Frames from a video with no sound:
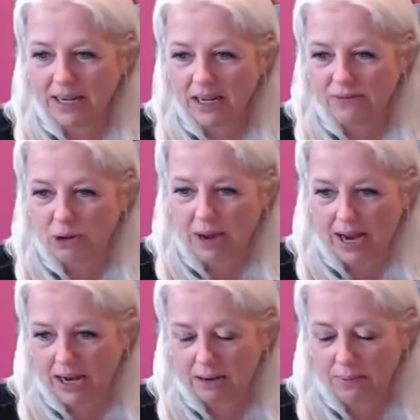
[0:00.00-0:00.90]
If you
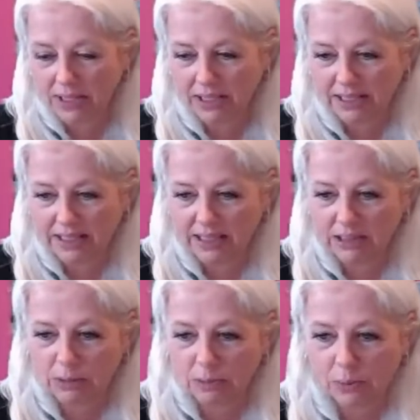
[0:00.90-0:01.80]
can,
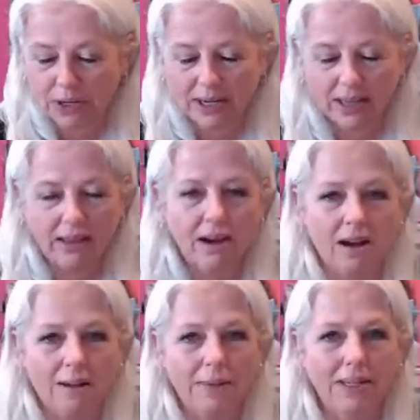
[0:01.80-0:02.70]
please put in the
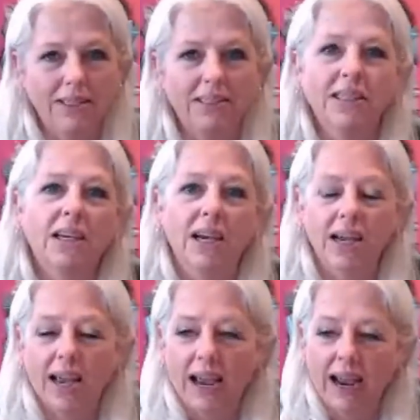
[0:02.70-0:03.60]
comments
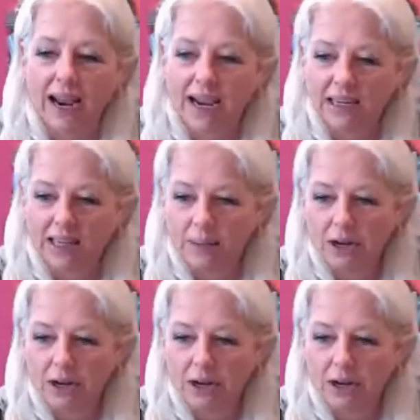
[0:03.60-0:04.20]
and let me know